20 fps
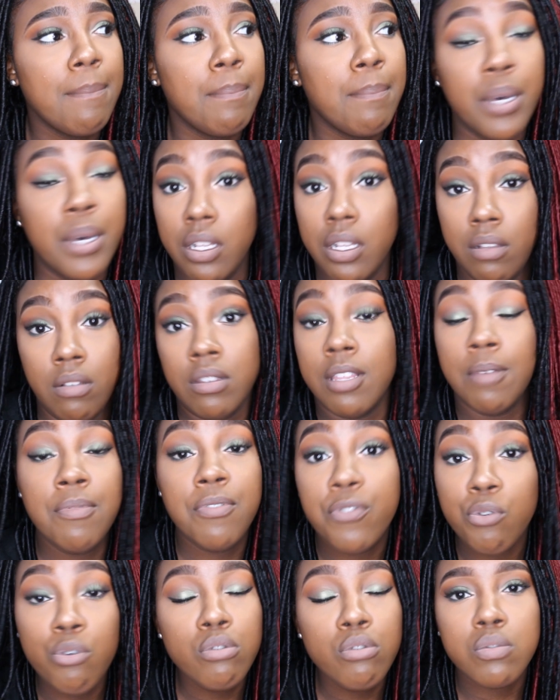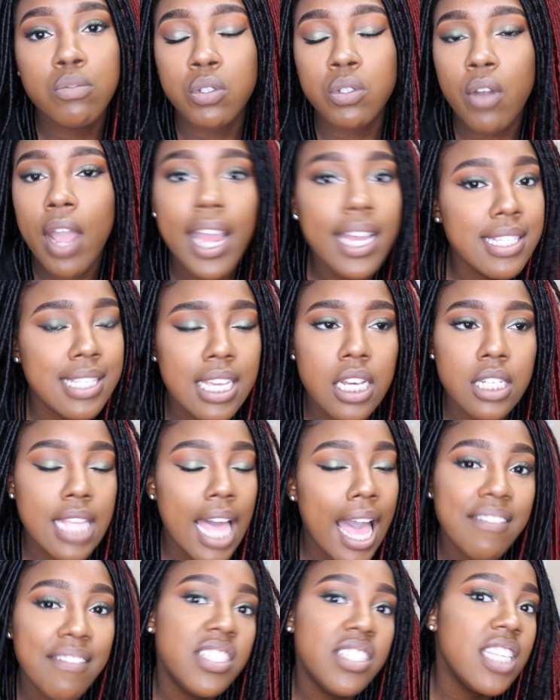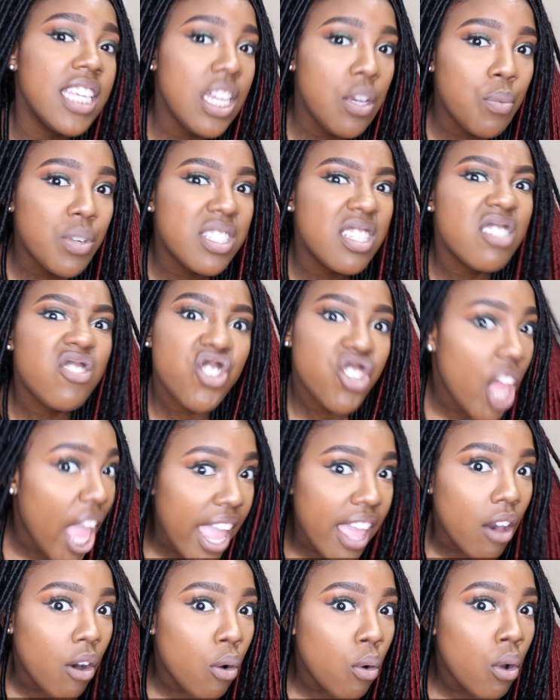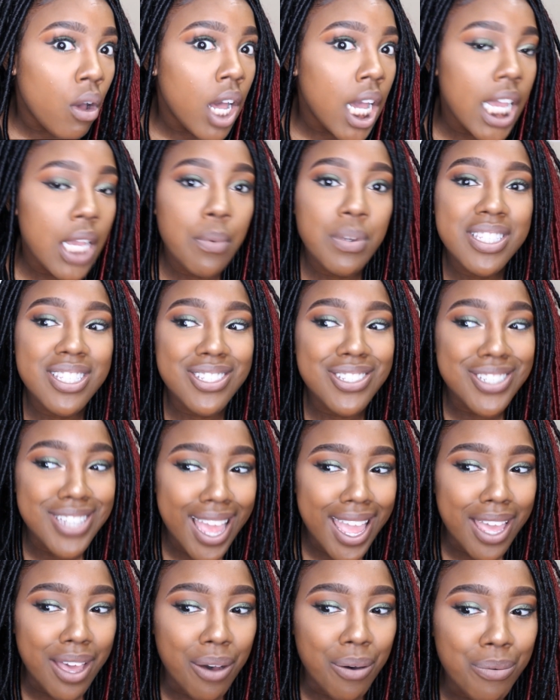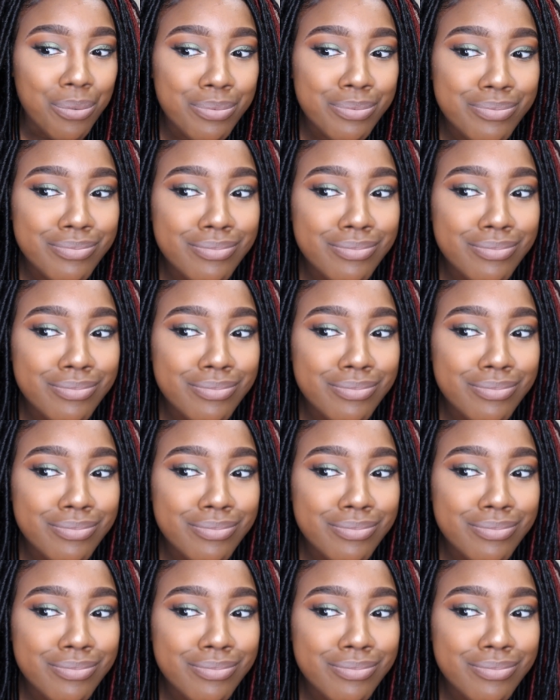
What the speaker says: But them fools was crazy. Because obviously he went to jail. He went to jail.